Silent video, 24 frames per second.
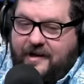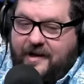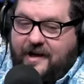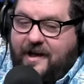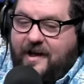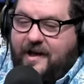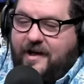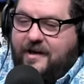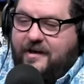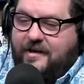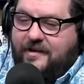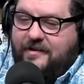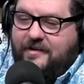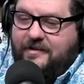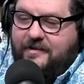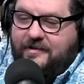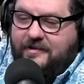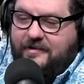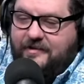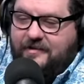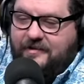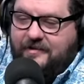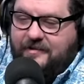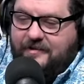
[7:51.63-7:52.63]
how
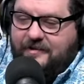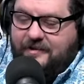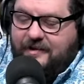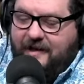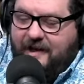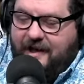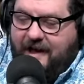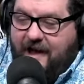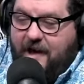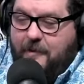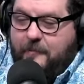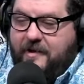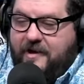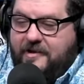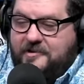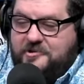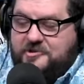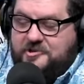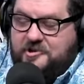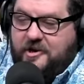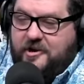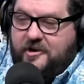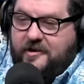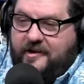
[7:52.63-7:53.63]
about
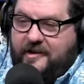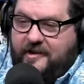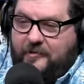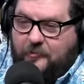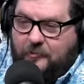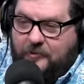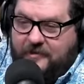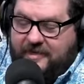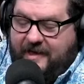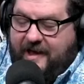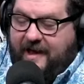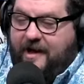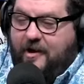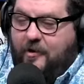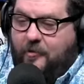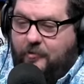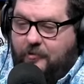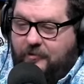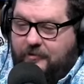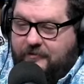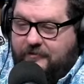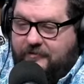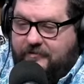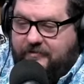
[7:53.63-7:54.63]
Journey
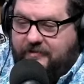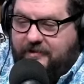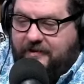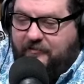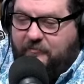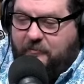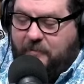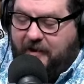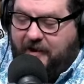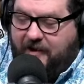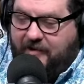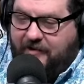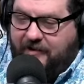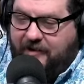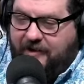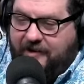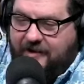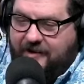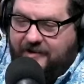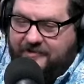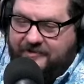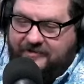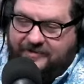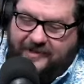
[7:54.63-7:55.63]
without Steve
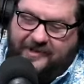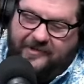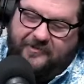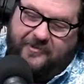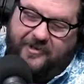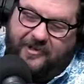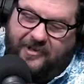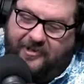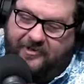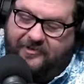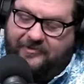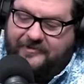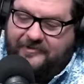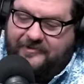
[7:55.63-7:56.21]
Perry? And you're like, well,